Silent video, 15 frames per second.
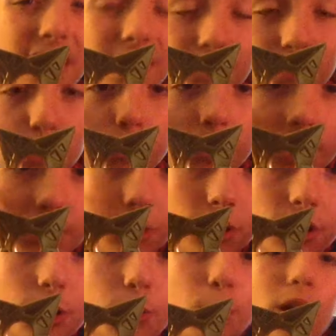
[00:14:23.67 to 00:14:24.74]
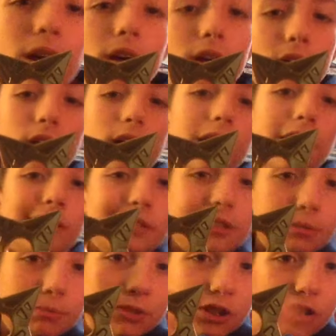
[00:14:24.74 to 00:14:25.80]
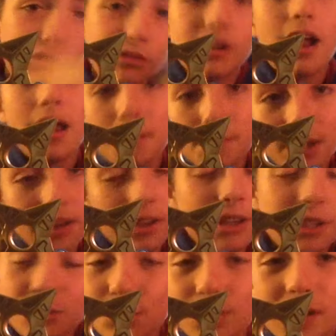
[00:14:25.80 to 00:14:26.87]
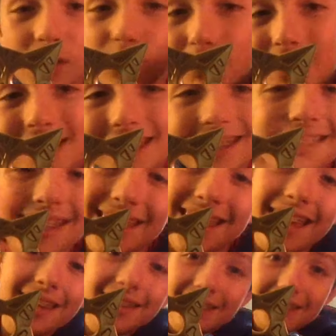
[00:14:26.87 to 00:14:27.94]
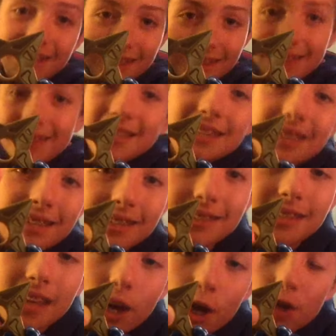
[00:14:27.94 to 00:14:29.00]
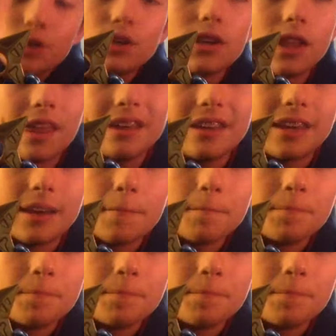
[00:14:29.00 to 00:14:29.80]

If you are new, uh, subscribe so that you can get these like